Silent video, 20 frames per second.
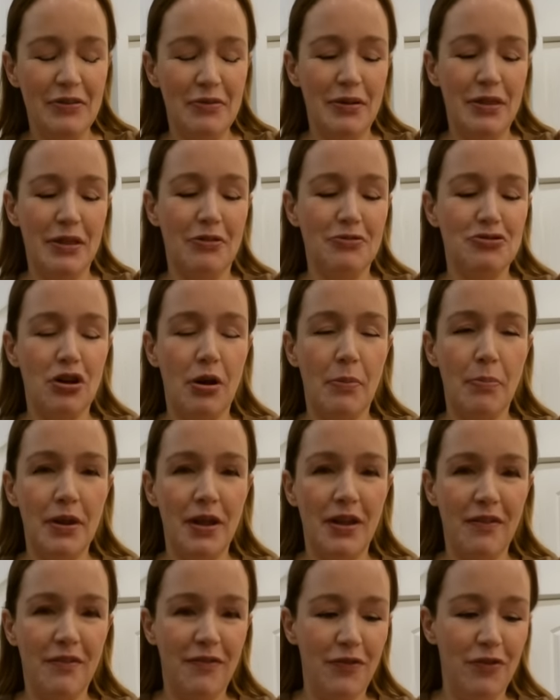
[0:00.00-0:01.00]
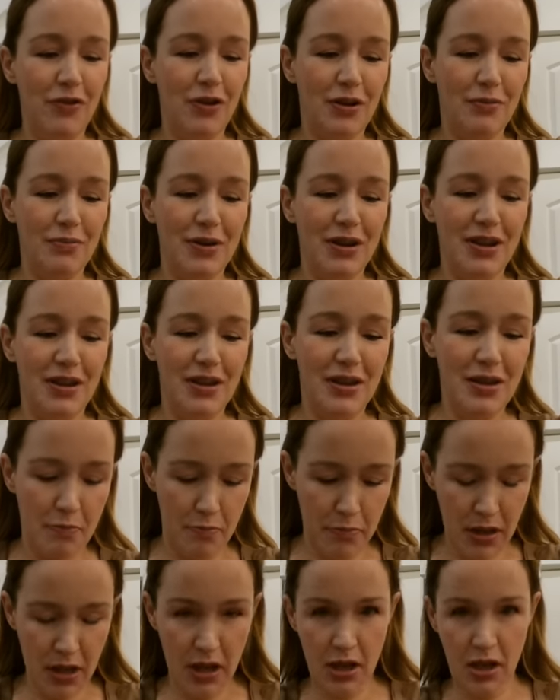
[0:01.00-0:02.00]
without dropping food on me.
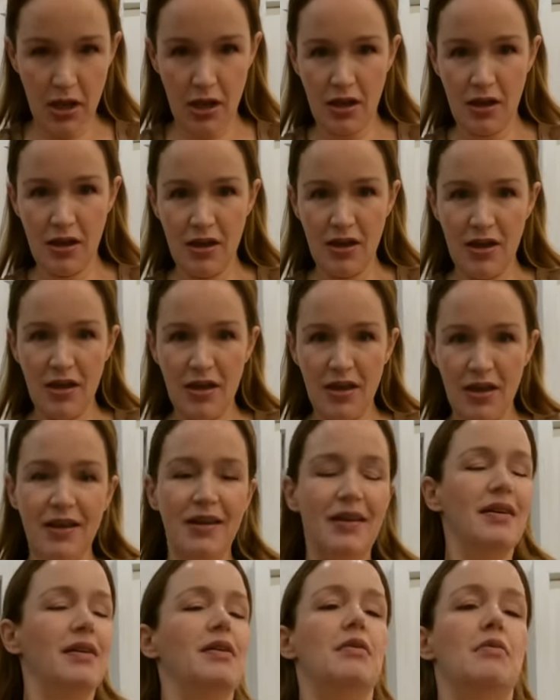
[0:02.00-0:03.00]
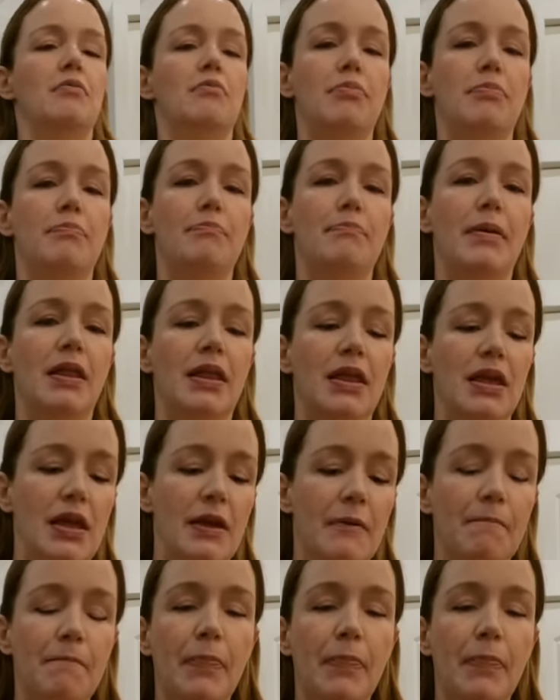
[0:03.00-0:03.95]
Big belly,